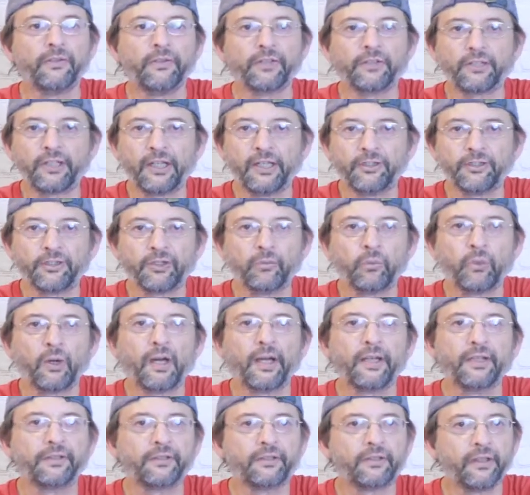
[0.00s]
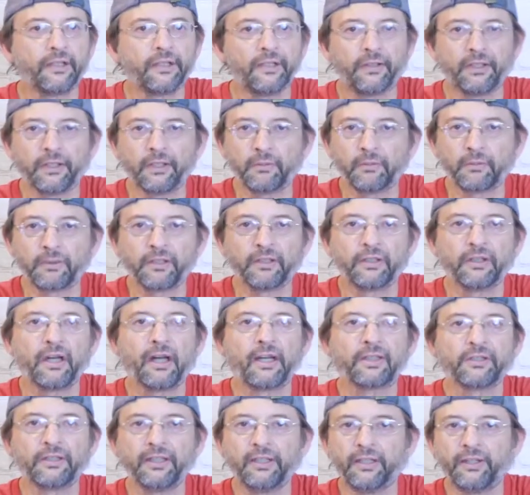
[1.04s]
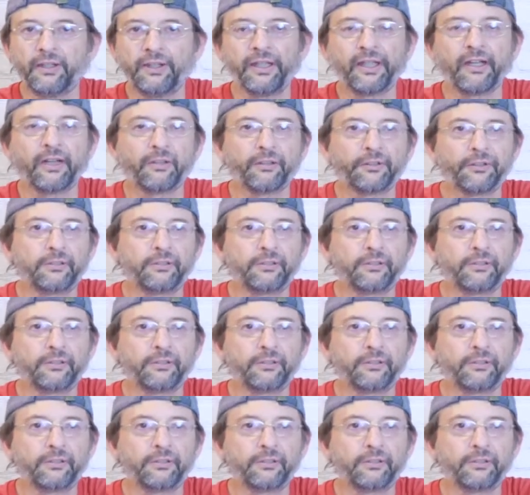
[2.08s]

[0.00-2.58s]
tension-wise, anything with the knots, anything else